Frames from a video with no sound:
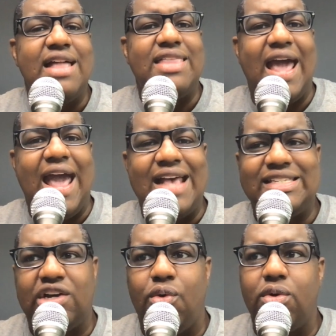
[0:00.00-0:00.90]
that as
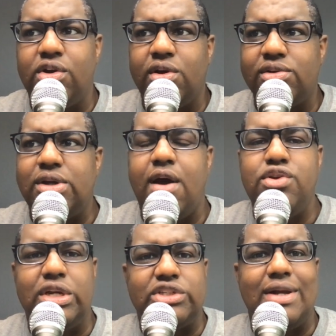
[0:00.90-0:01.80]
the quarter goes on,
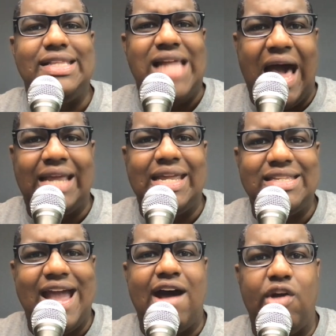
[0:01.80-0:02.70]
you can start knocking
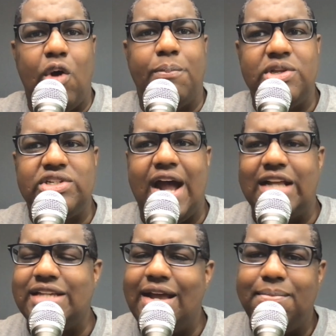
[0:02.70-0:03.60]
down open
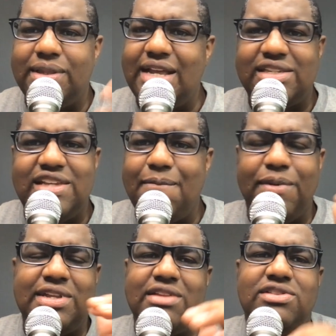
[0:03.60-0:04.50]
shots. But they
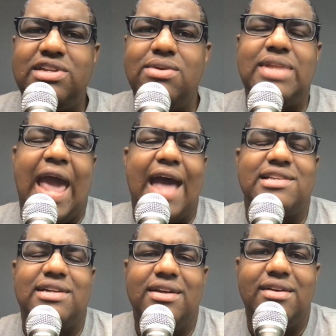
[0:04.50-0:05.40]
simply didn't do
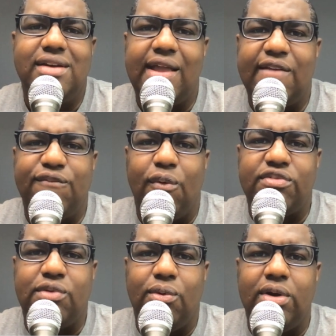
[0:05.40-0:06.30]
that in the
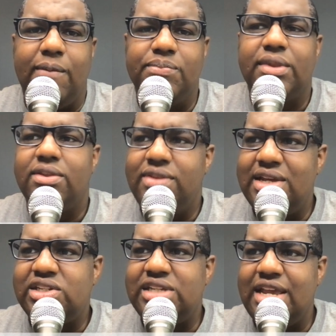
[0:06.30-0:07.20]
4th quarter.
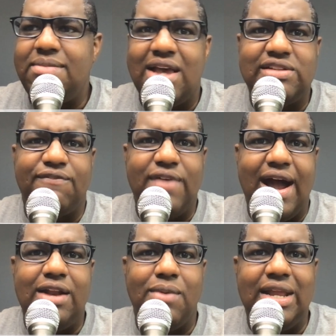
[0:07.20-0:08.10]
This team has to
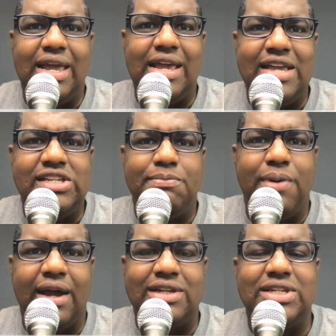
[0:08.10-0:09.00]
find a way to get easy
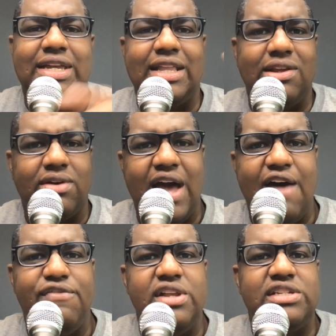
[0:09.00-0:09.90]
buckets, to get their
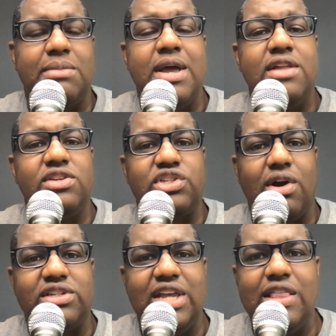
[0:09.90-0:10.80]
confidence up, to
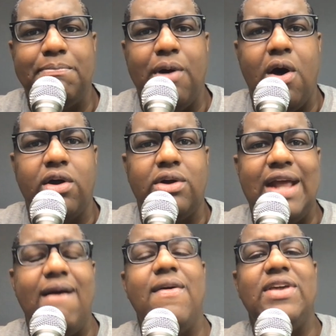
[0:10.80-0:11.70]
start seeing the ball go
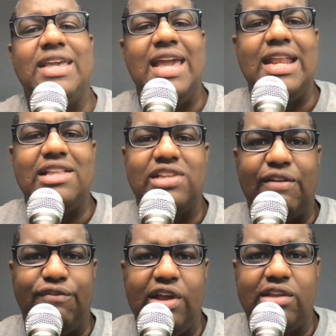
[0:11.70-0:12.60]
down, getting to
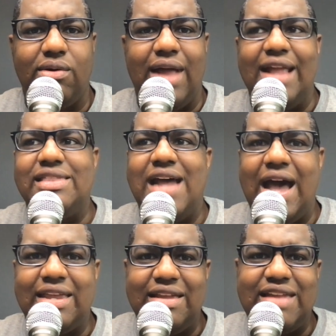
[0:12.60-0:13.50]
the free throw line,
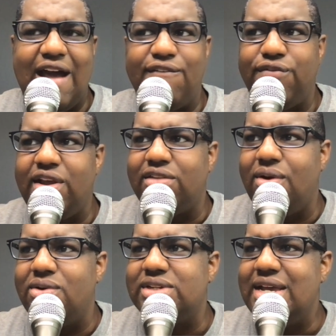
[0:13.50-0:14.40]
knocking down free throws.